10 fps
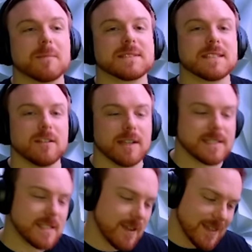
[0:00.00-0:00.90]

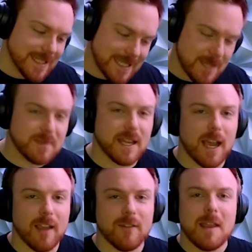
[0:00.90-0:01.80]
serious, take the deep
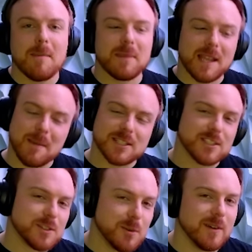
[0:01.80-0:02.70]
dive, become a
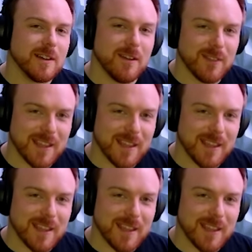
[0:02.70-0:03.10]
student of the